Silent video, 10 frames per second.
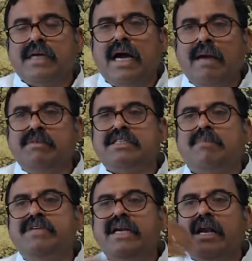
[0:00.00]
I am the
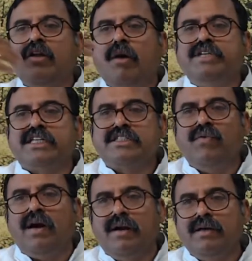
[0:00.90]
subject and the object is the
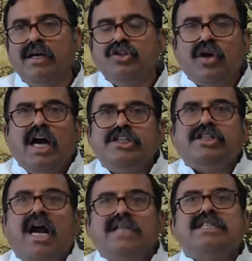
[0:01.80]
world. So I
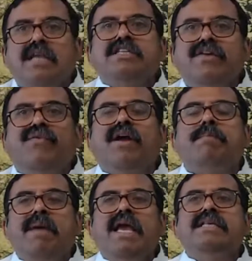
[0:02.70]
start searching
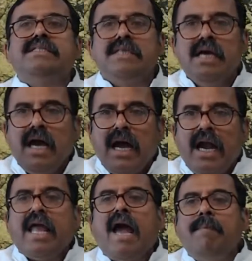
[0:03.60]
for peace
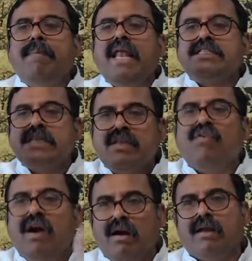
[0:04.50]
and happiness in the
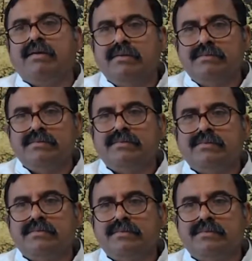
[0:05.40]
world,
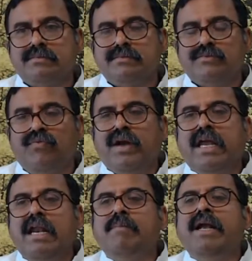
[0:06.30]

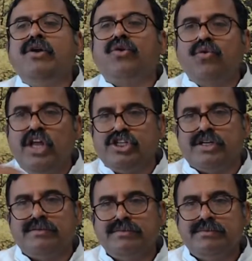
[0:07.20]
forgetting my true
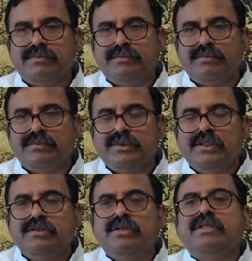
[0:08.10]
nature.
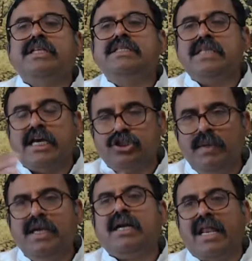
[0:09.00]
So this has to
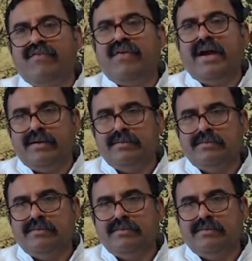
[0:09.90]
be clarified.